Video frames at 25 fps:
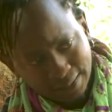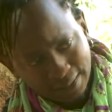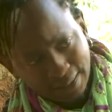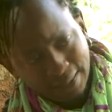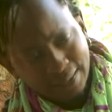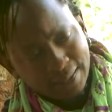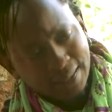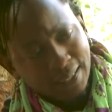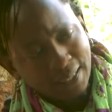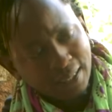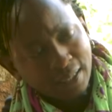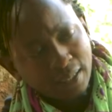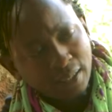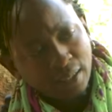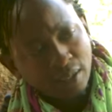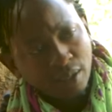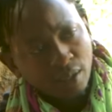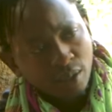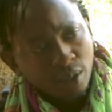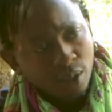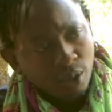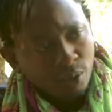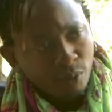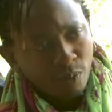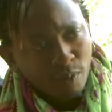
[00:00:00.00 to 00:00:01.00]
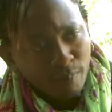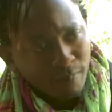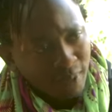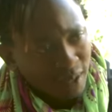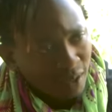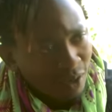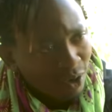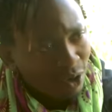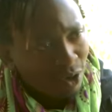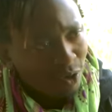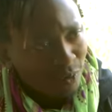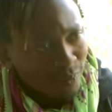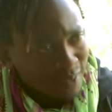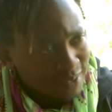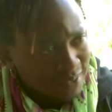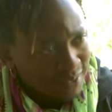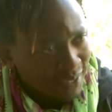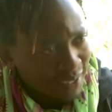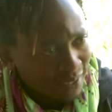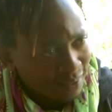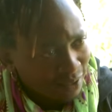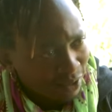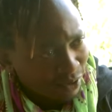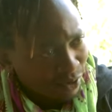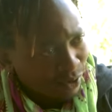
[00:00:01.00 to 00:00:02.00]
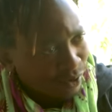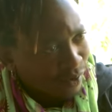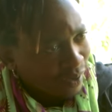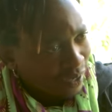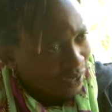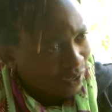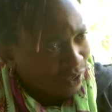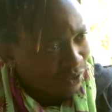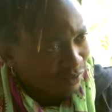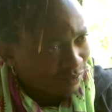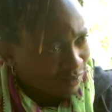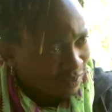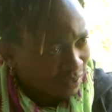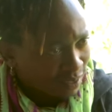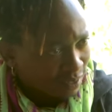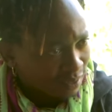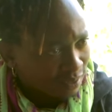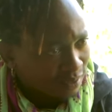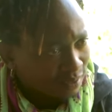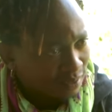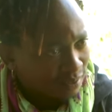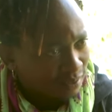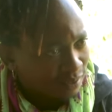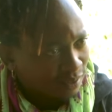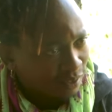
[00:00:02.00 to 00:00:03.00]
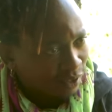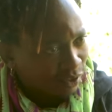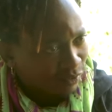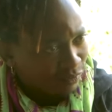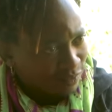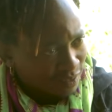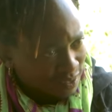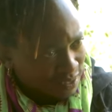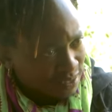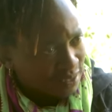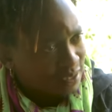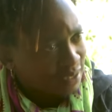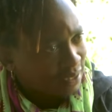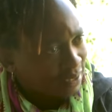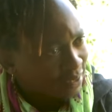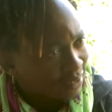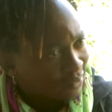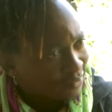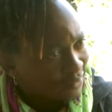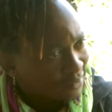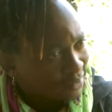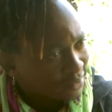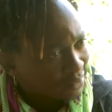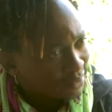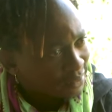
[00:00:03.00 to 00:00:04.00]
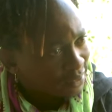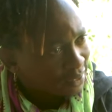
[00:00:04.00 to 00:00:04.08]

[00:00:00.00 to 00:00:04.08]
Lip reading: is that women always get the raw end of the stick, right?